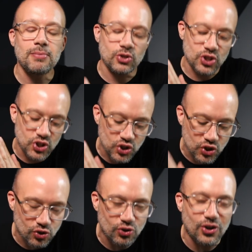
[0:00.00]
most
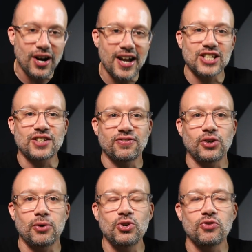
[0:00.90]

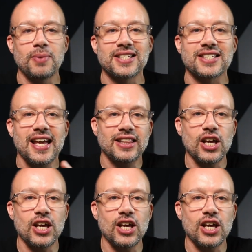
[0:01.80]
stressful movements